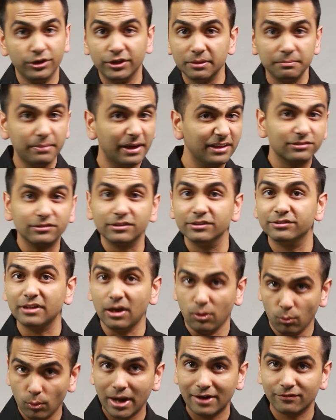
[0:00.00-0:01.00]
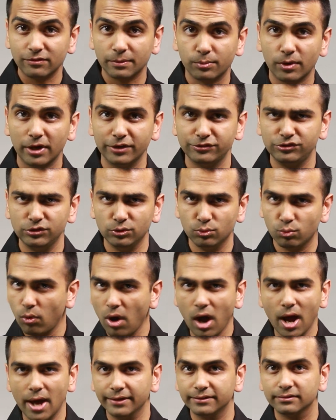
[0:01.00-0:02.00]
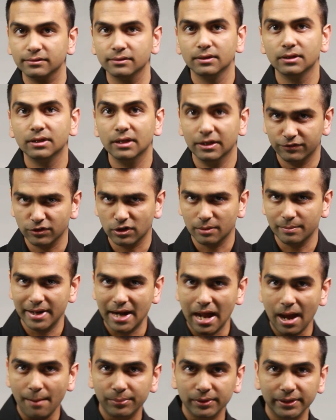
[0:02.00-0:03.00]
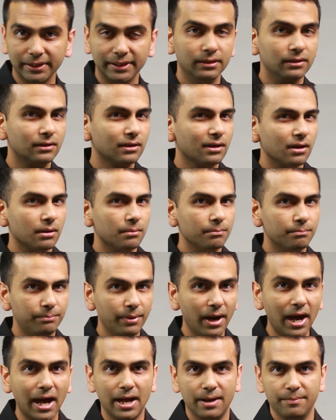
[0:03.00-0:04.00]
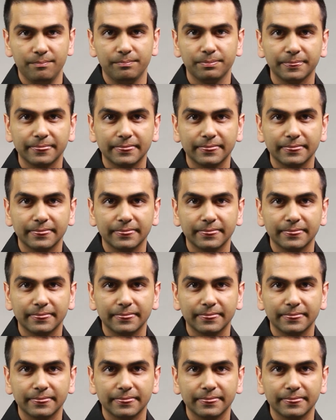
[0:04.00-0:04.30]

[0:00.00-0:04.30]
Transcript: You can basically set whatever price you want if you're a monopoly. But